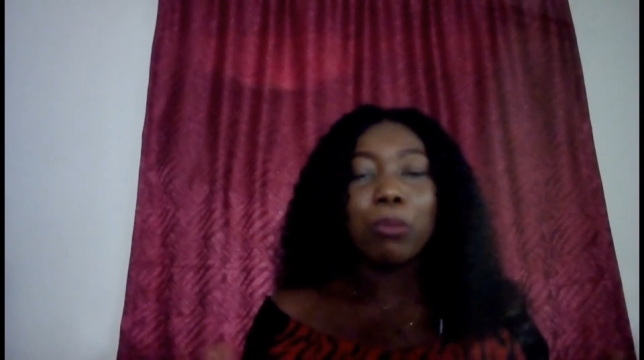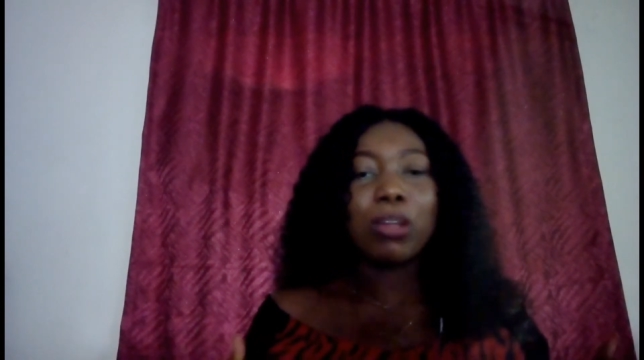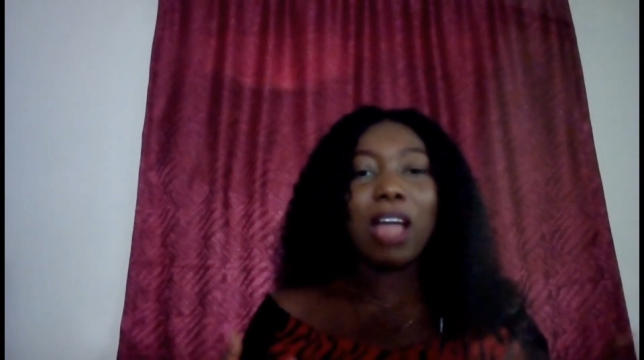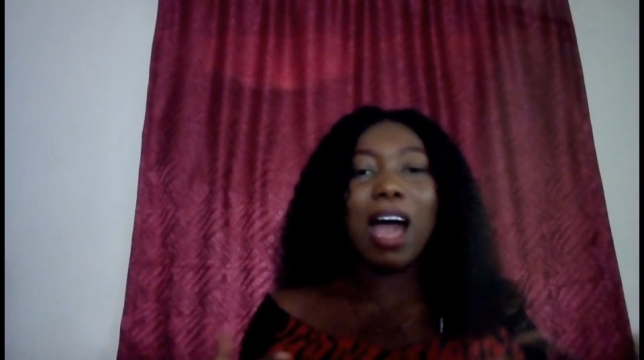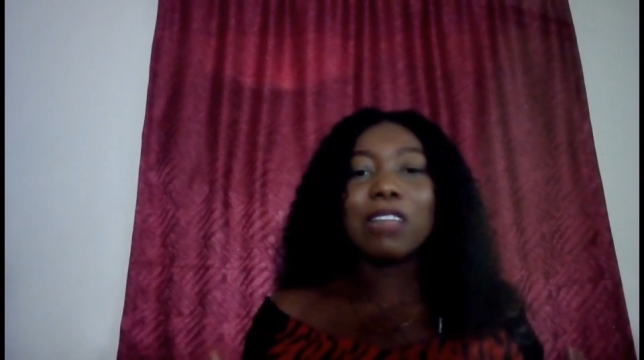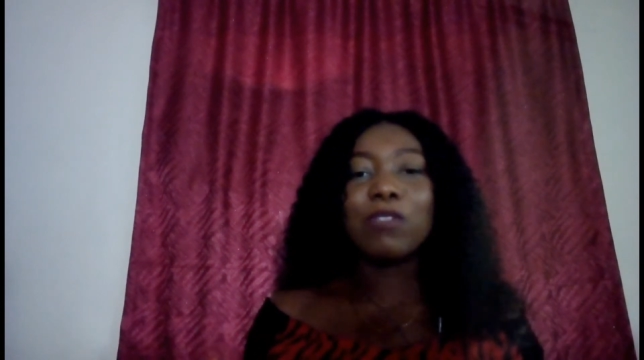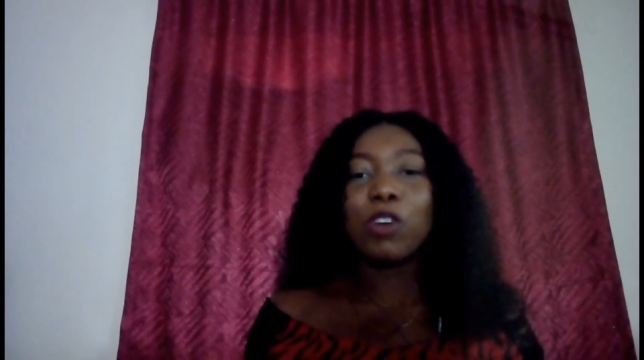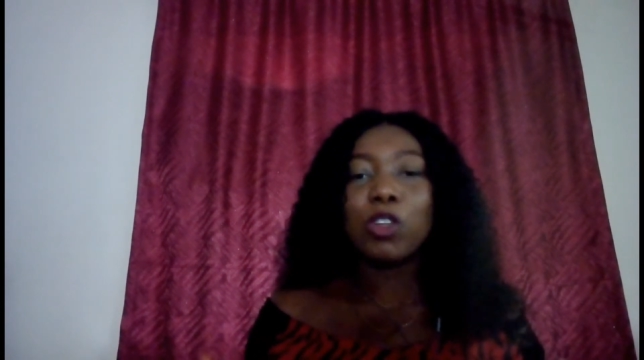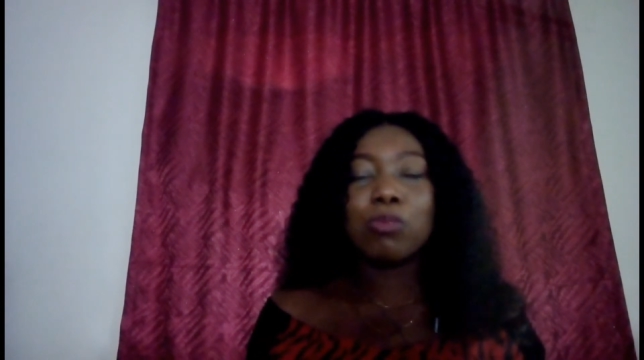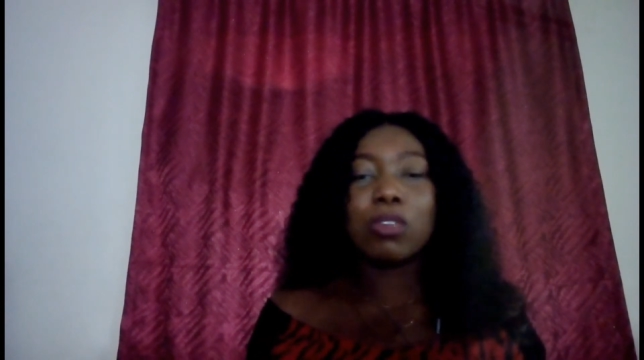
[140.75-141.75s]
but add
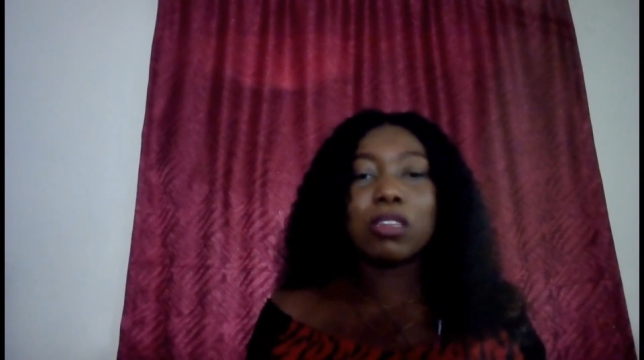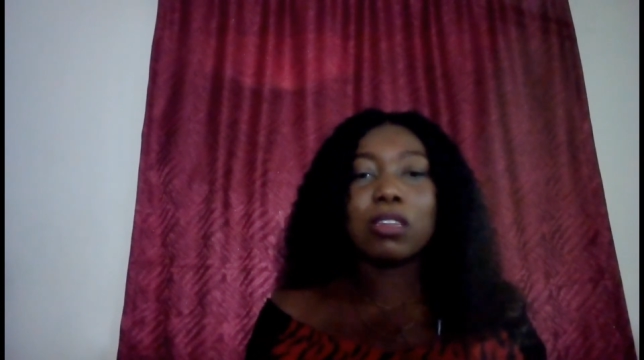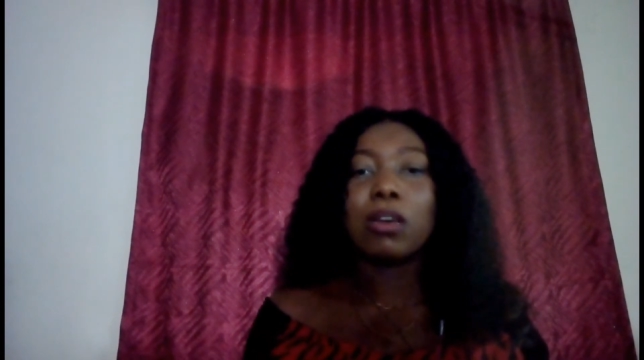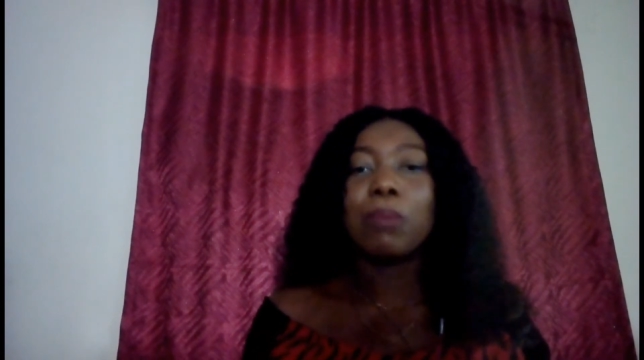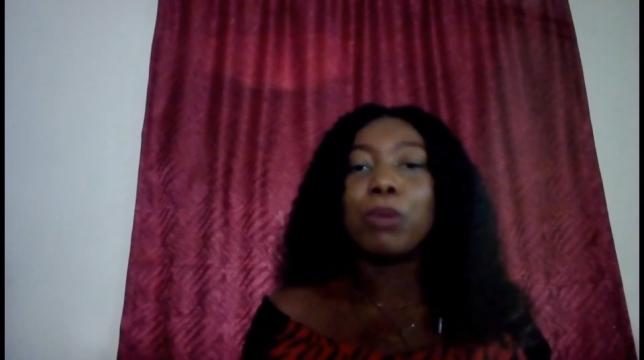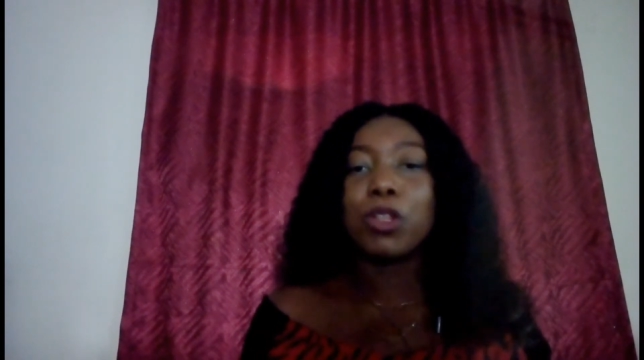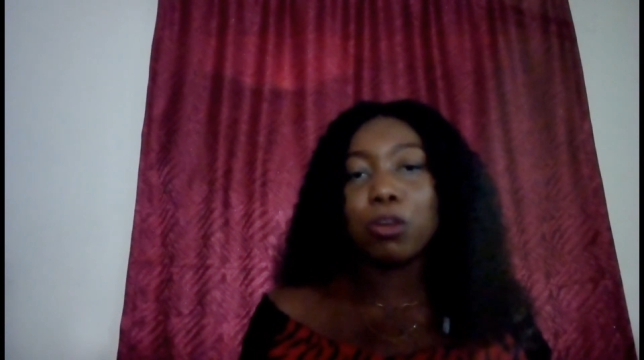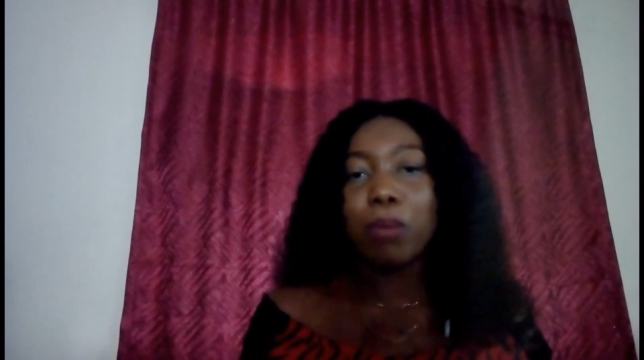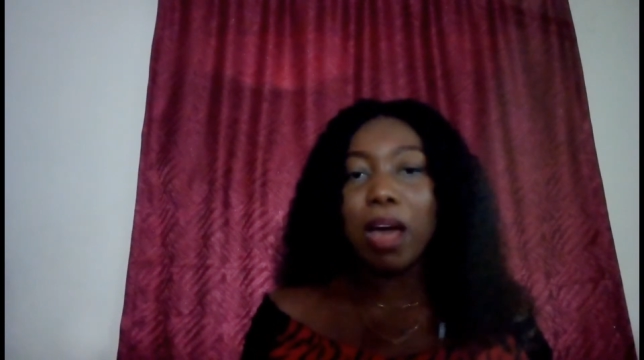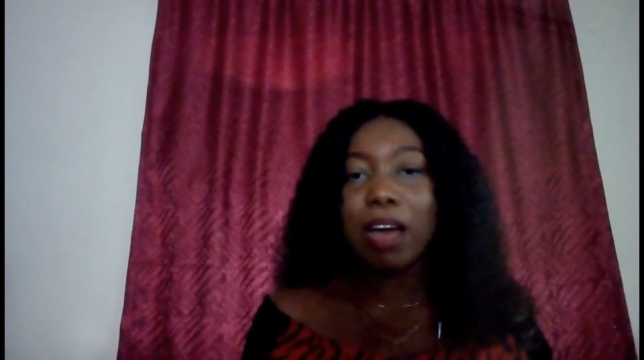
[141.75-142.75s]
volume to the
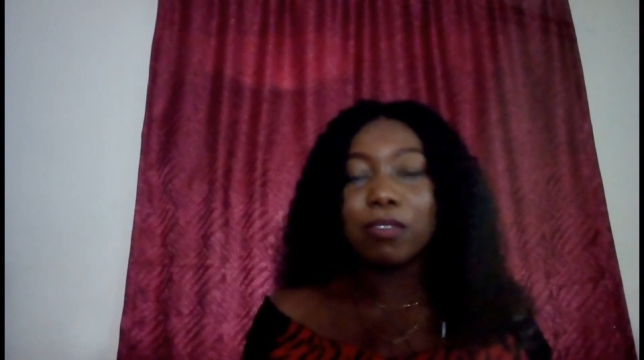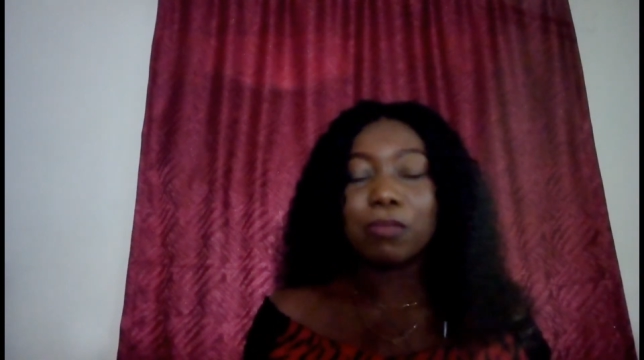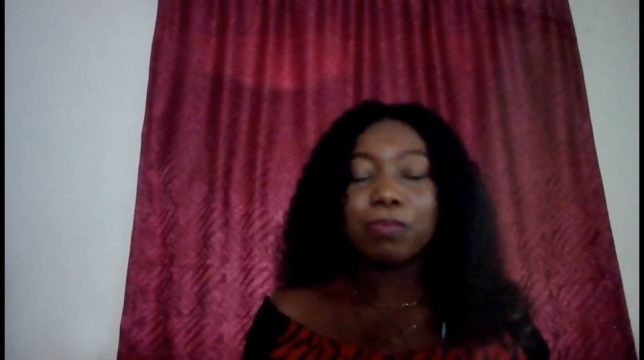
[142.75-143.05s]
bottom half.